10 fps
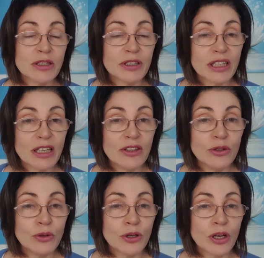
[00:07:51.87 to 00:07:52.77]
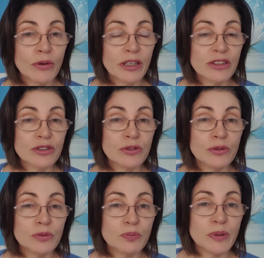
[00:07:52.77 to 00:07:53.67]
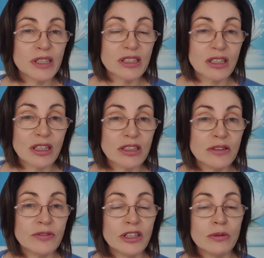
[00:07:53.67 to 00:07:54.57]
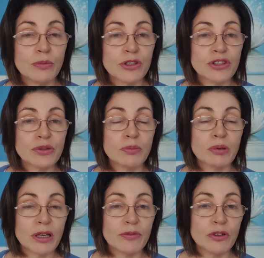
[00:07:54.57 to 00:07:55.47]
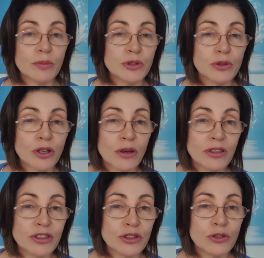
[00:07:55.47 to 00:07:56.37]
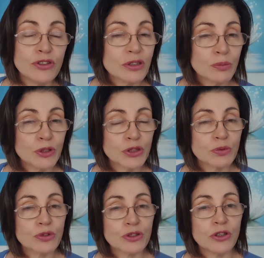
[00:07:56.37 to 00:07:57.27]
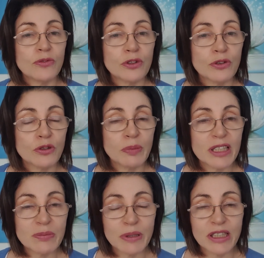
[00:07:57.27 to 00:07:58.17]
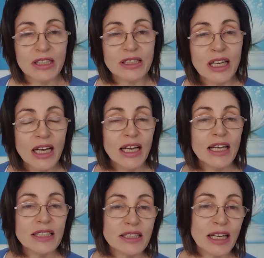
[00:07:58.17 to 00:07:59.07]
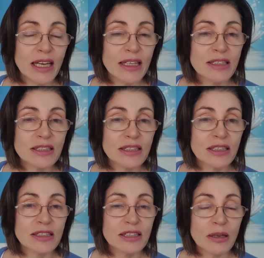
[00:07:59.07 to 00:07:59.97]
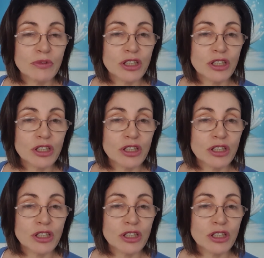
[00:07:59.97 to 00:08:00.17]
Now, again, you're going to be selective in which platforms you're going to use and which will serve you the best, because it takes some